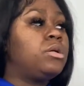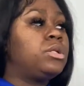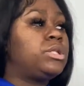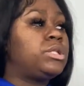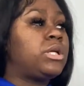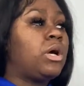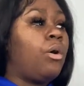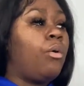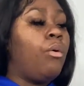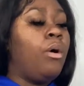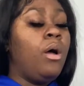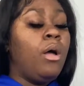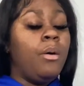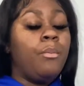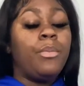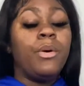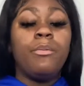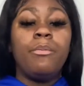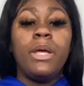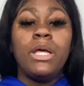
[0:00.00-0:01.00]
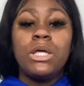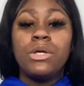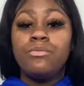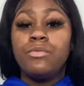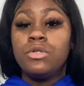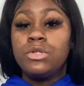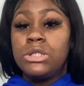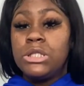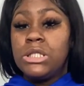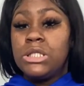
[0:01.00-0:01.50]
So, but making
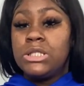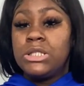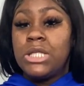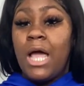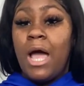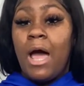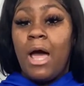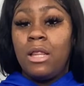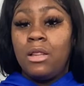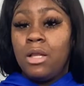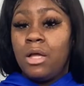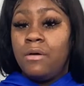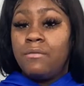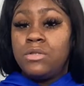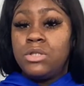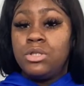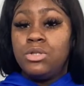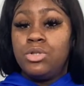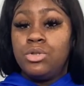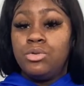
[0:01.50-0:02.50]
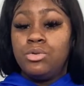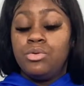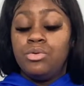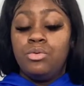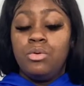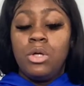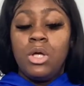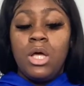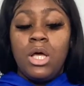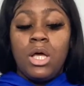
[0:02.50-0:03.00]
routines that I love to do
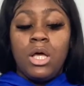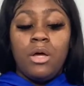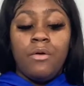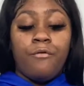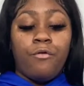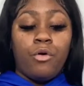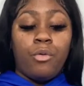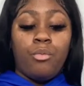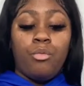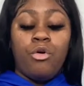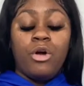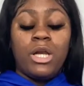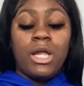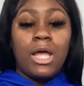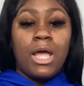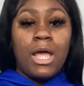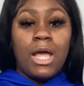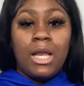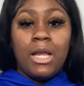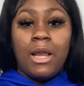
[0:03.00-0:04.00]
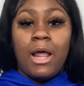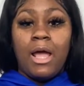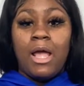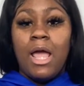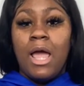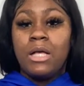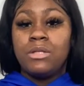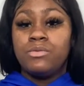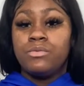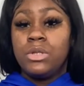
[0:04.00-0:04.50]
for morning and night
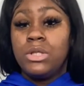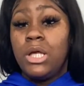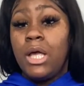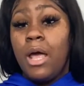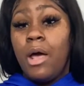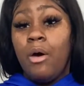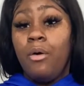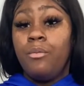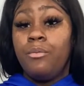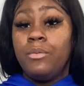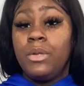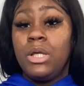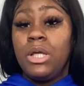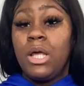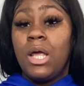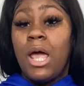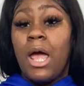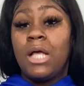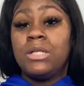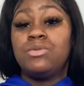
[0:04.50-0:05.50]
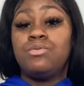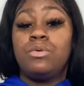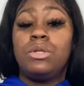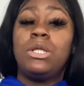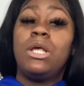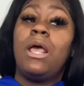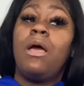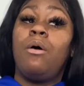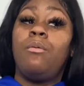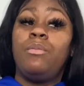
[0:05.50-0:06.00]
has really helped me and has
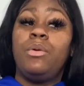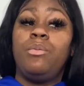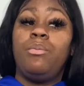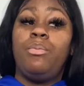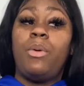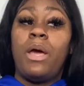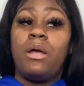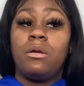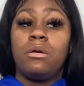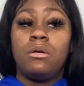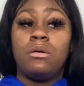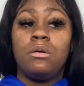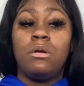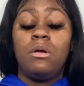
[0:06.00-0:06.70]
really helped me better